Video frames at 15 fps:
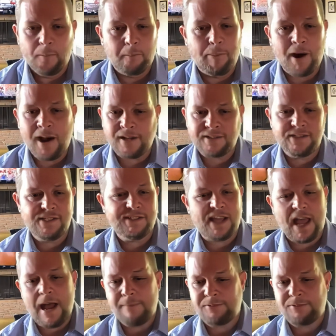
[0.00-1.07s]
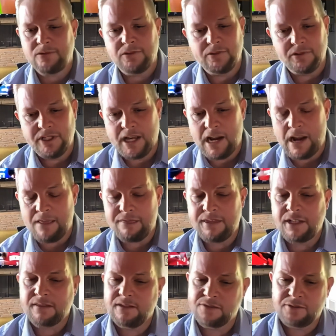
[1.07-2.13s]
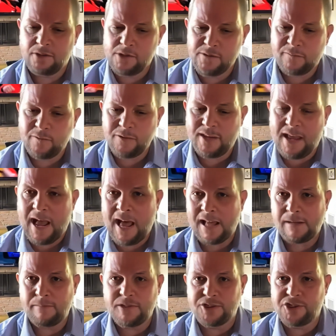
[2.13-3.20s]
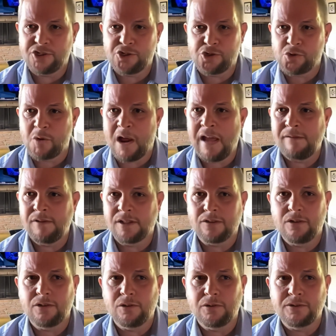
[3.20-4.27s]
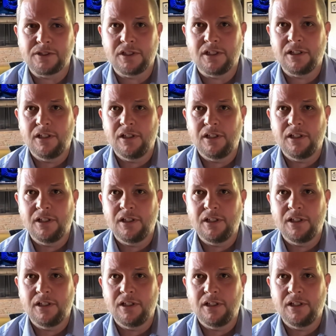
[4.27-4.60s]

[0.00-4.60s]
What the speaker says: Boxes, absolutely. And I think the search for the atom is just driving those